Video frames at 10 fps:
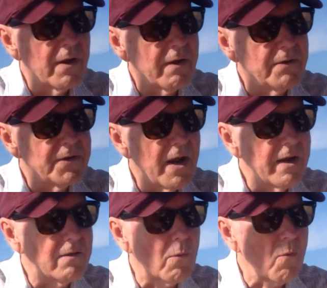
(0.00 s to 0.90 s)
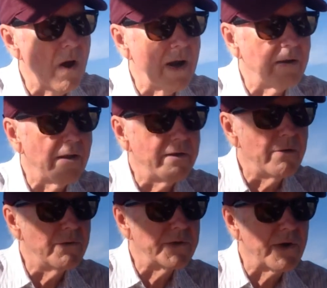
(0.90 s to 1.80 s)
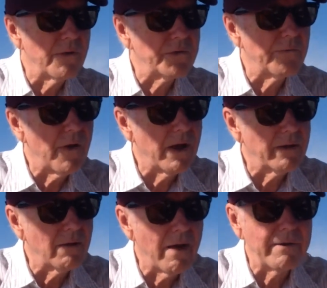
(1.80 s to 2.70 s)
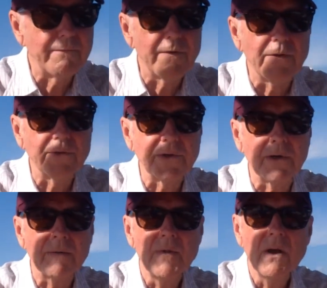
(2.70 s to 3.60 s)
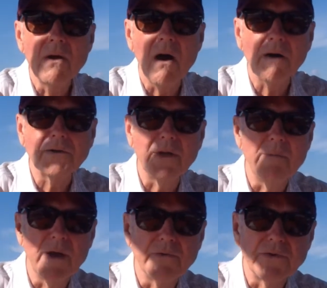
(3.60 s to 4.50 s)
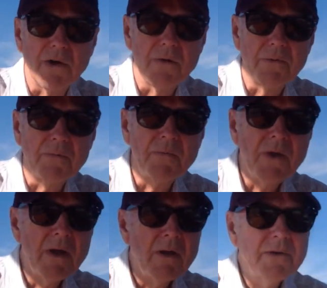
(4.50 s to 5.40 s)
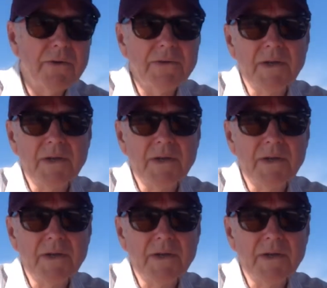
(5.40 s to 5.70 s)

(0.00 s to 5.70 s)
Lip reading: that contain the widely used ultraviolet light filter, oxybenzone. So you